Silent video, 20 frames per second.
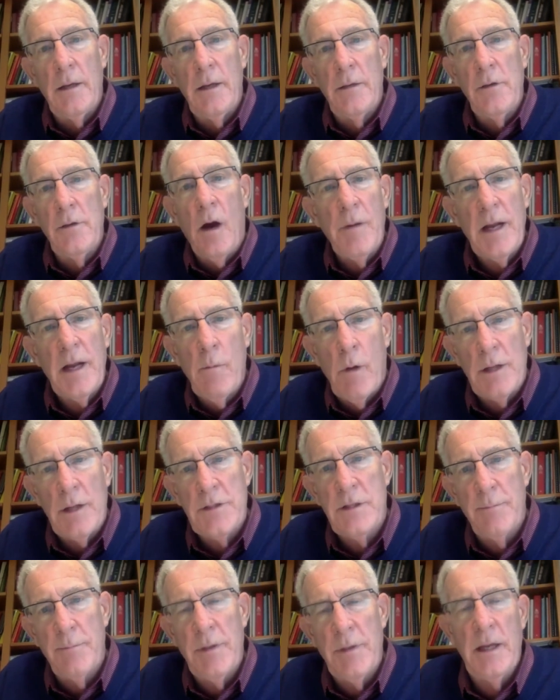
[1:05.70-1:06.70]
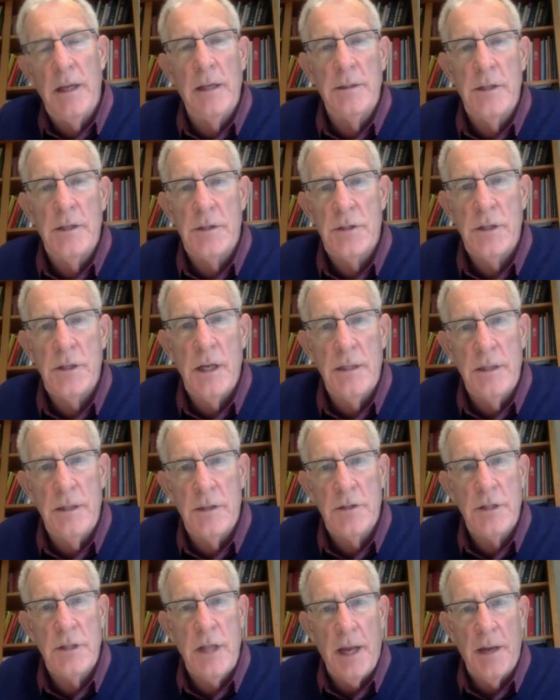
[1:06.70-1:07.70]
And nobody wants to be in this
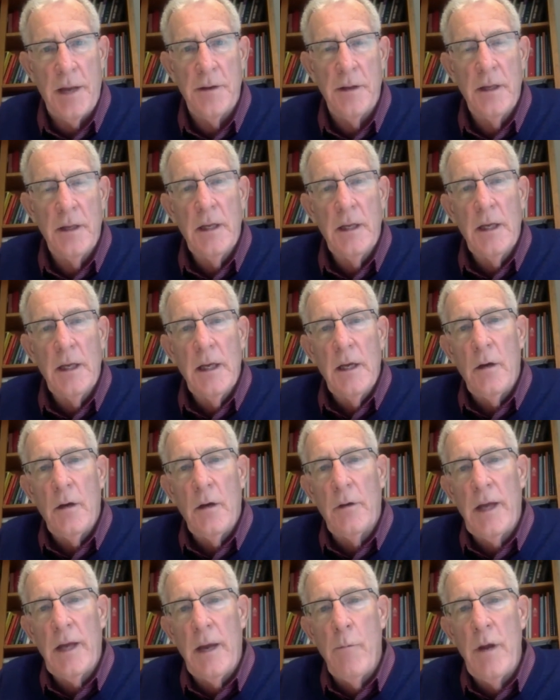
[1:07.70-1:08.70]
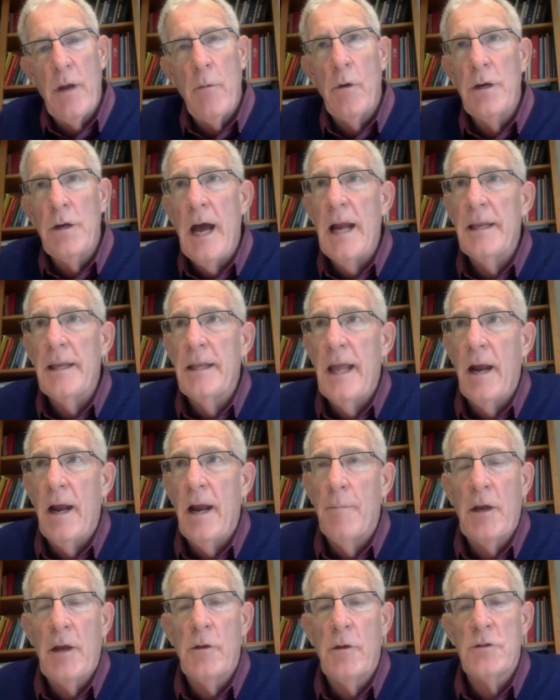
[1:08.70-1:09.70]
state. Okay, we were not
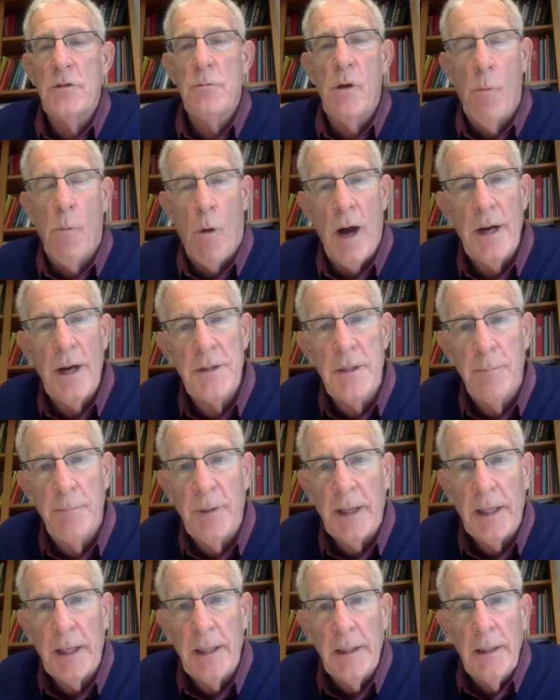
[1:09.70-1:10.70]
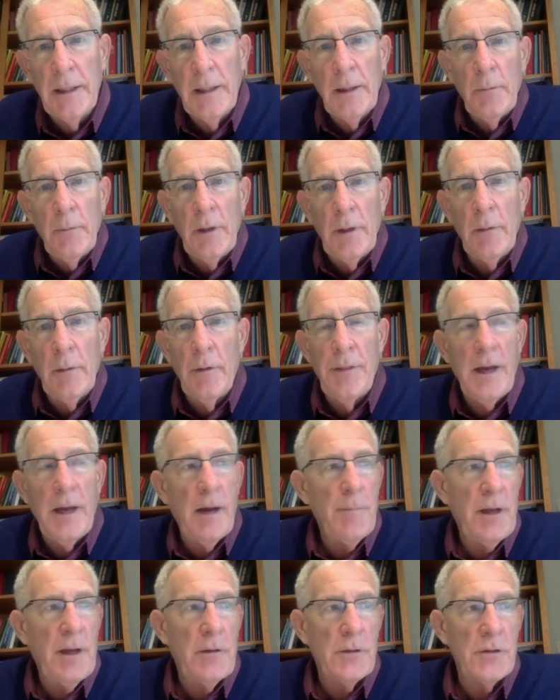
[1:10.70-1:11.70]
there because we wanted to be. We were
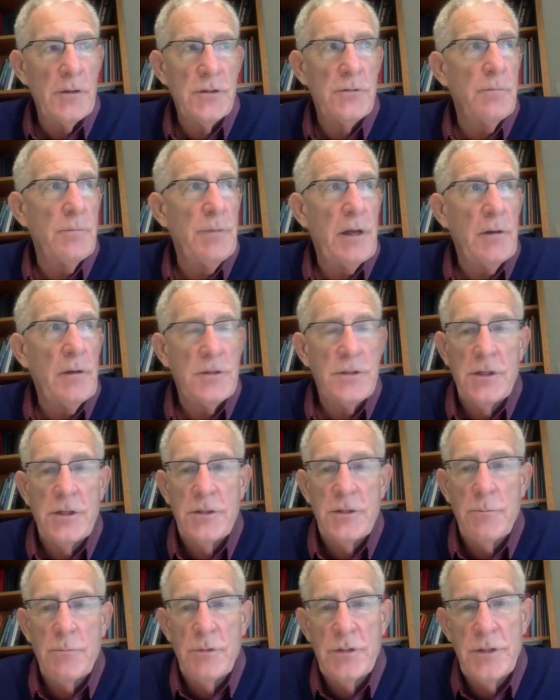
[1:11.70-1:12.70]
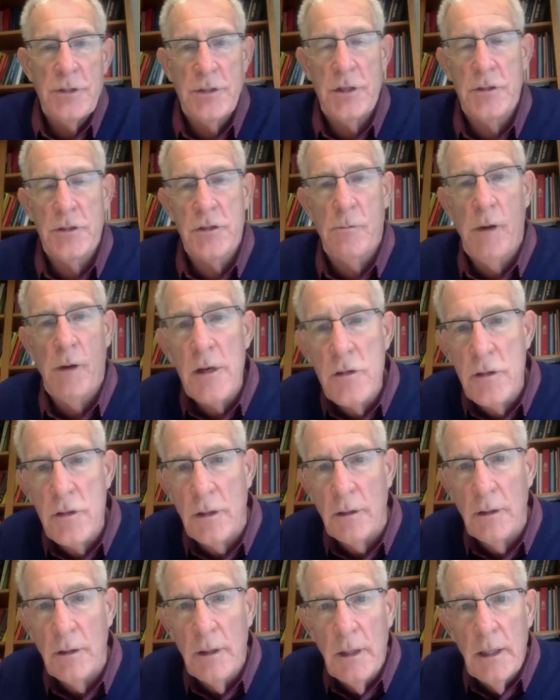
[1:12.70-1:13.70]
there because this was the
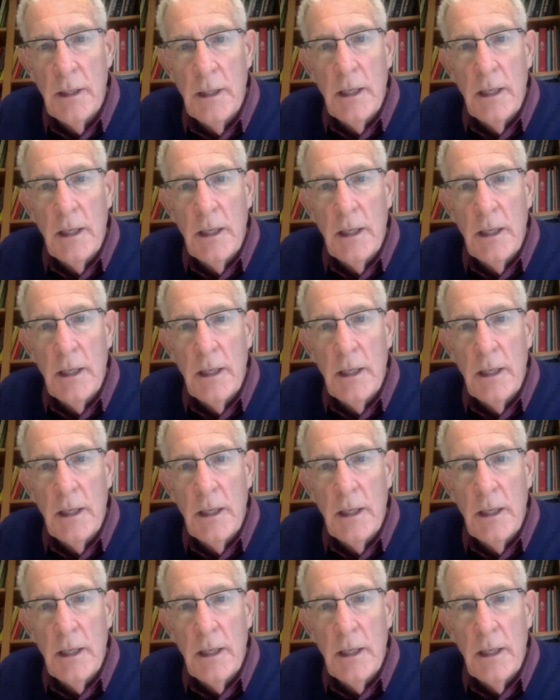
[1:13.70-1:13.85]
situation.